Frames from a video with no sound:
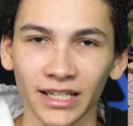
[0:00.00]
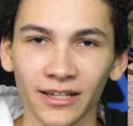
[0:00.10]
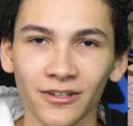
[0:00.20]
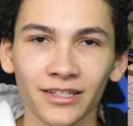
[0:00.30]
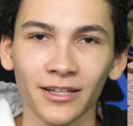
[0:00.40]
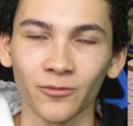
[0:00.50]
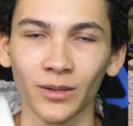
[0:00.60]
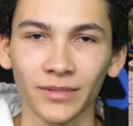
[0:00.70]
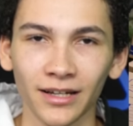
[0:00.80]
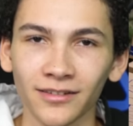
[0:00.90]
Scales and
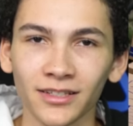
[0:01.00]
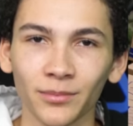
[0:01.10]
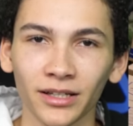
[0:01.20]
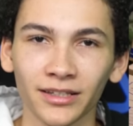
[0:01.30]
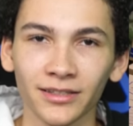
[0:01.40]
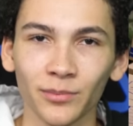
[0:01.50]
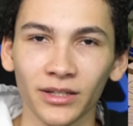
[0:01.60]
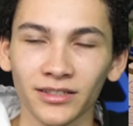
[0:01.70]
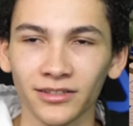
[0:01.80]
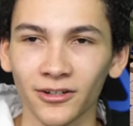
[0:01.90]
Reptile supplies,
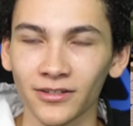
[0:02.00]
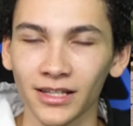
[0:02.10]
because it